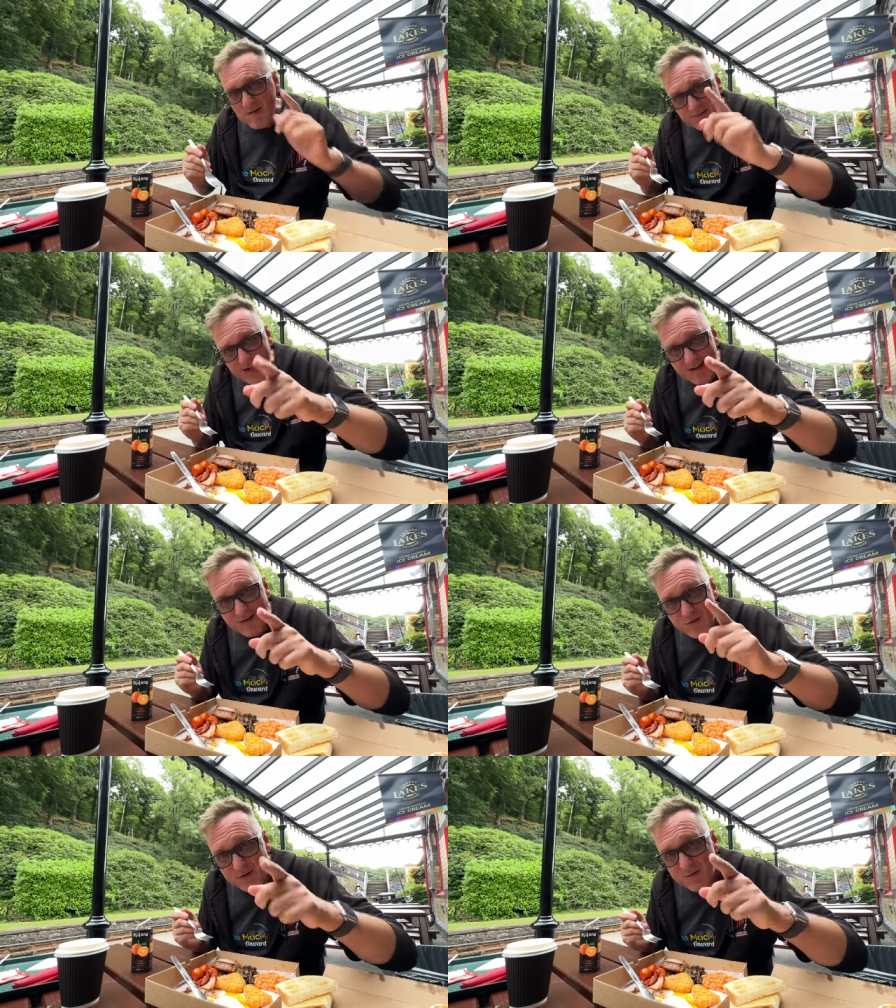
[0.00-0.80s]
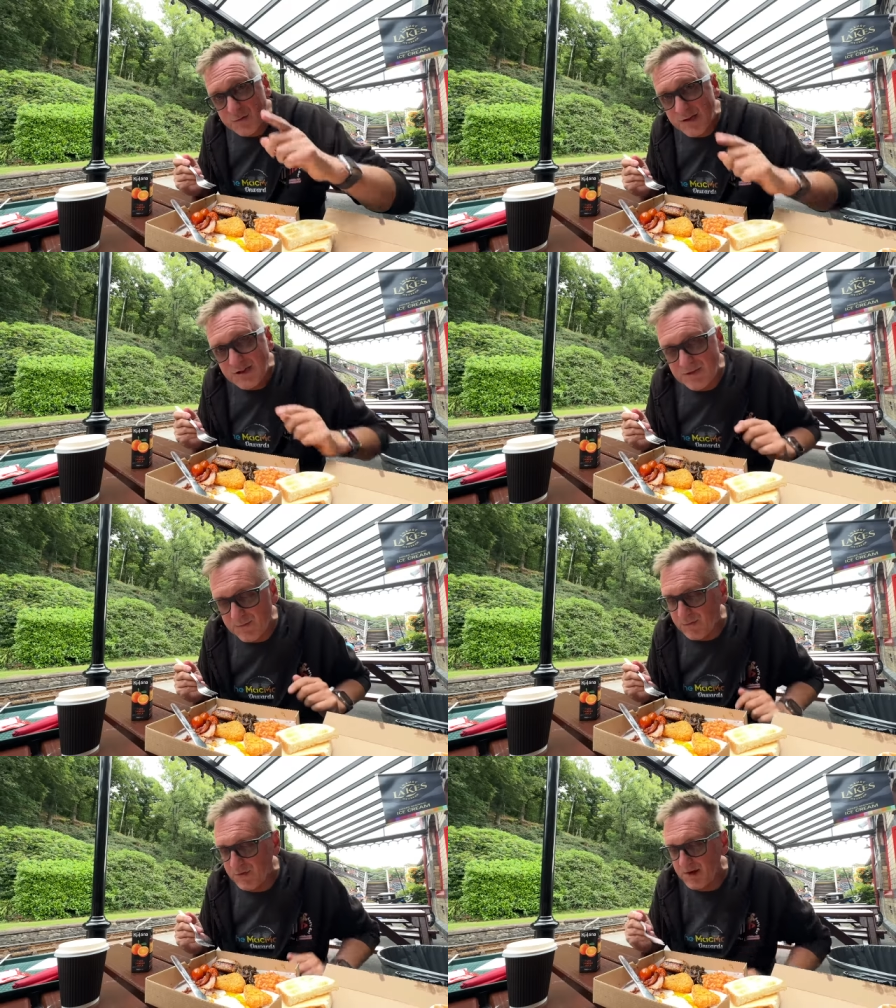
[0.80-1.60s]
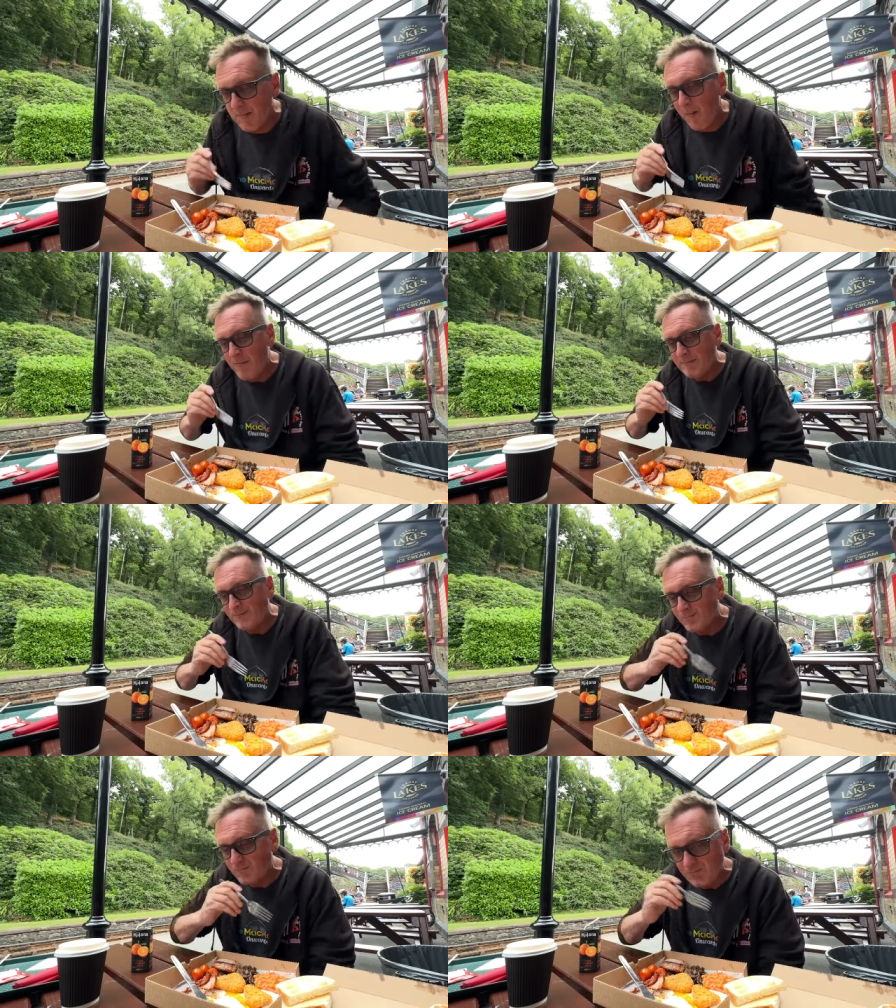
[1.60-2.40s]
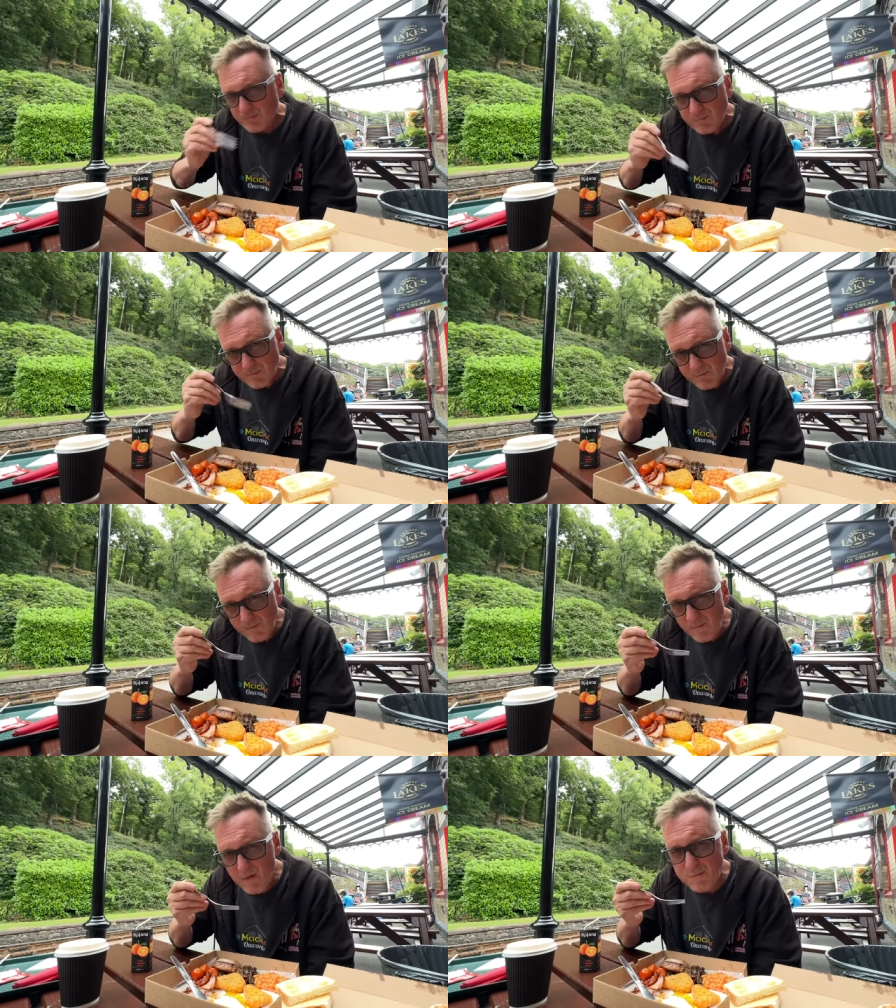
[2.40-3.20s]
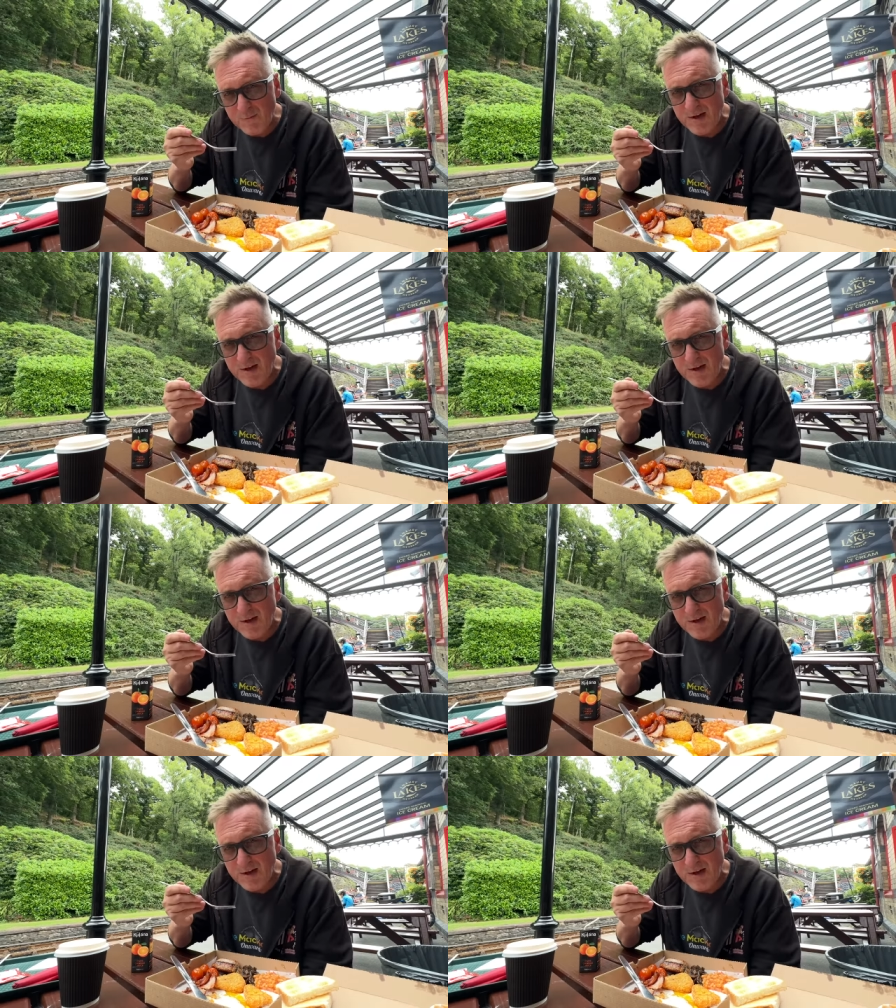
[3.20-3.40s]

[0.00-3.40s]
now then truth question for you from